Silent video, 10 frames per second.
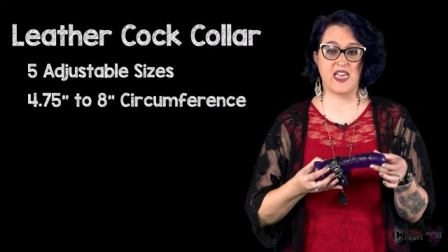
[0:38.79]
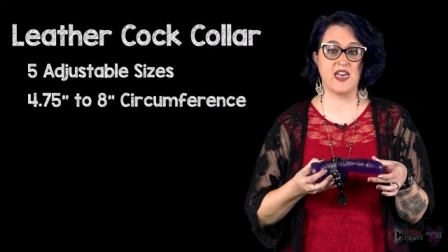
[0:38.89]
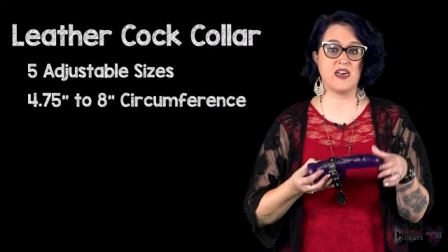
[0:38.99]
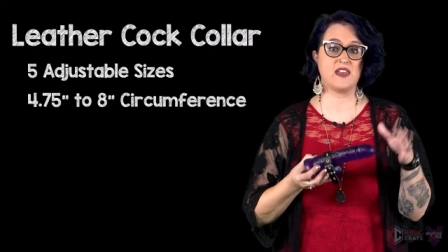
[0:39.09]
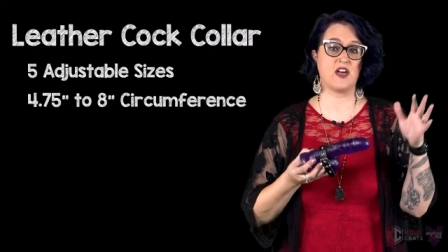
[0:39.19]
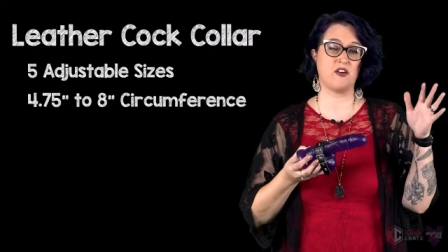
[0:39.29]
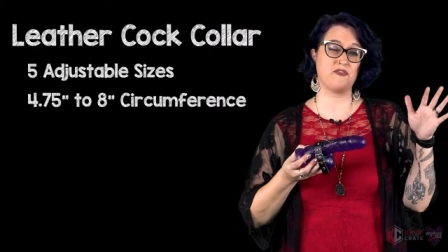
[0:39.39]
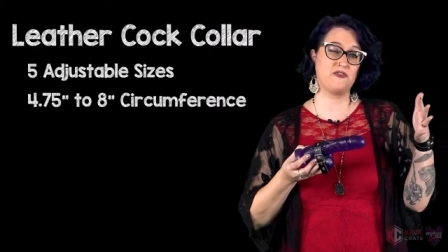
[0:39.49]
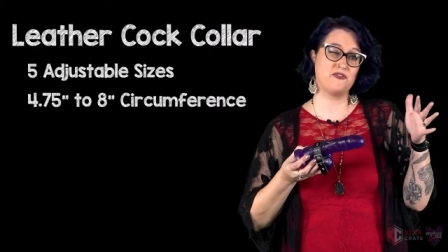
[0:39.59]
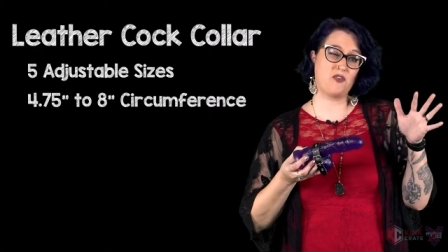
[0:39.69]
and a
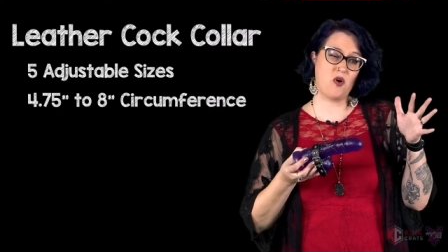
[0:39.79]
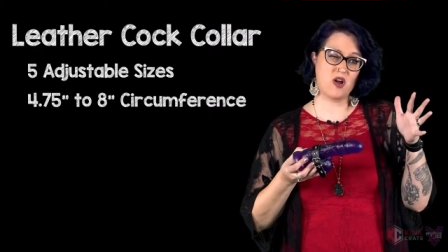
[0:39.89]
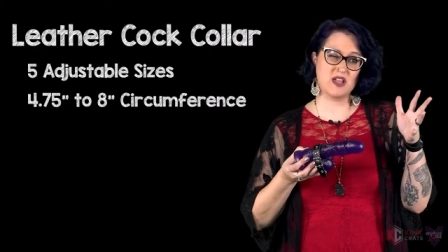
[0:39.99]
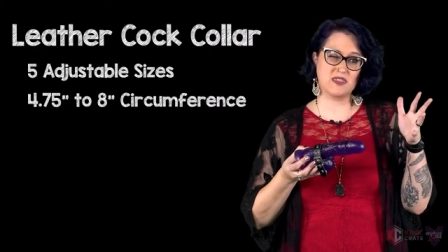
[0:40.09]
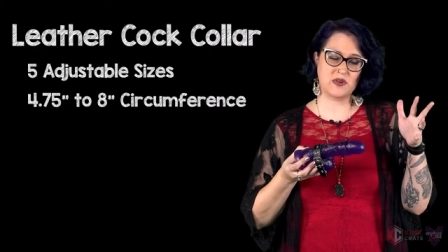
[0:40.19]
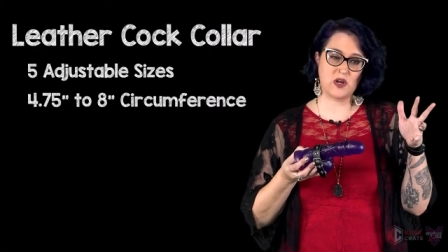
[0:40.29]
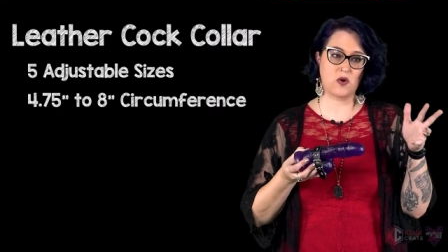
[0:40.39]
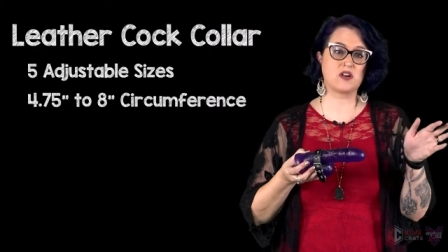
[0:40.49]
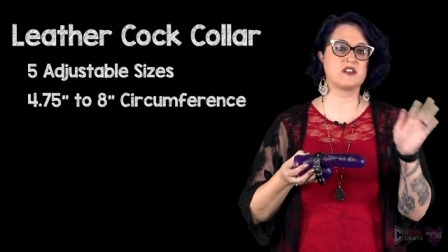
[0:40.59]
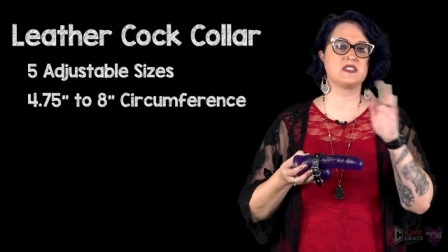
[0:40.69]
four and three
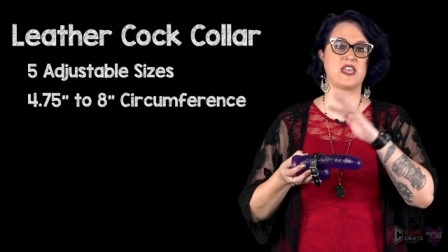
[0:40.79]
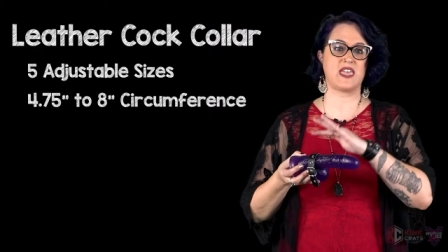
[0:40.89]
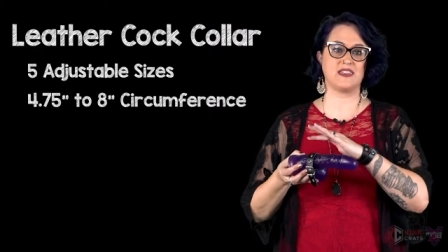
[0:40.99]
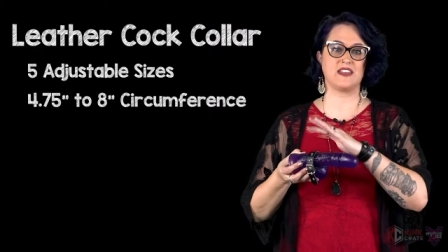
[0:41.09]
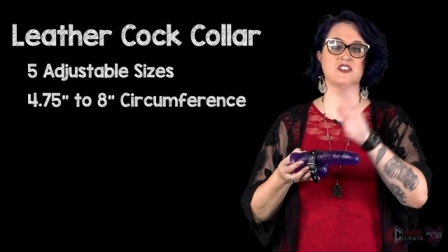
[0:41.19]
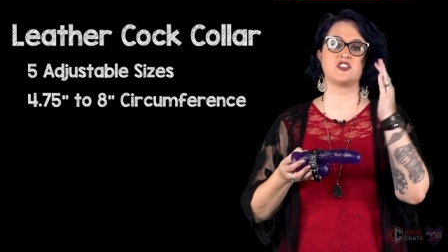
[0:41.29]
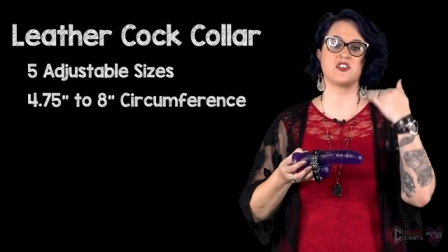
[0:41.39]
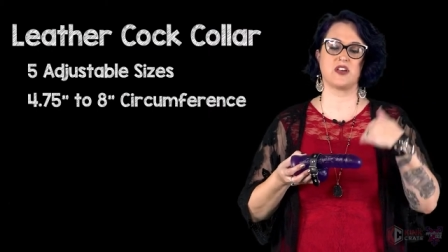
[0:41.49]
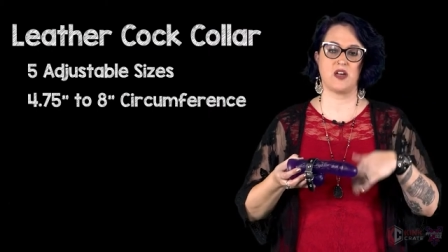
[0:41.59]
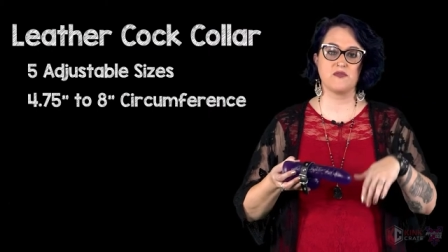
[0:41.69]
quarters to eight inch
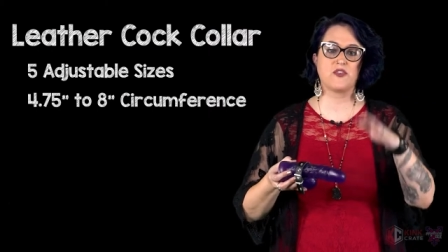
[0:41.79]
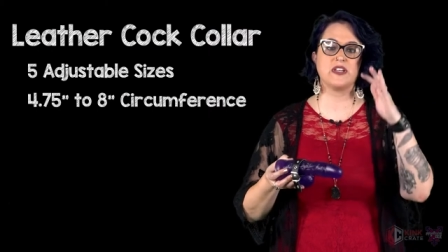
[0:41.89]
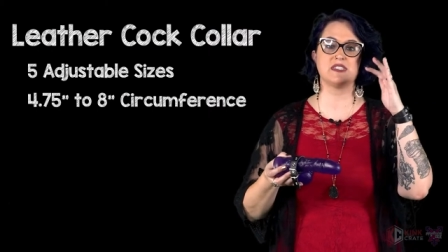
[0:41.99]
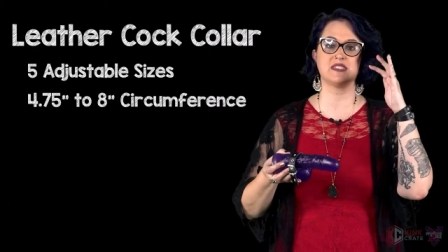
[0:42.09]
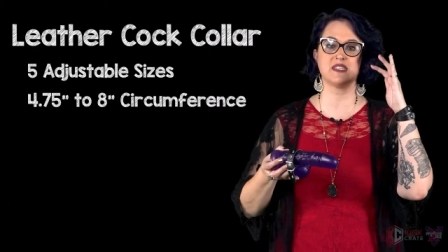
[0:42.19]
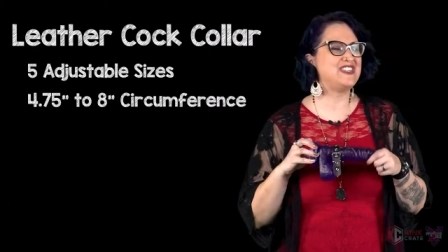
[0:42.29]
circumference,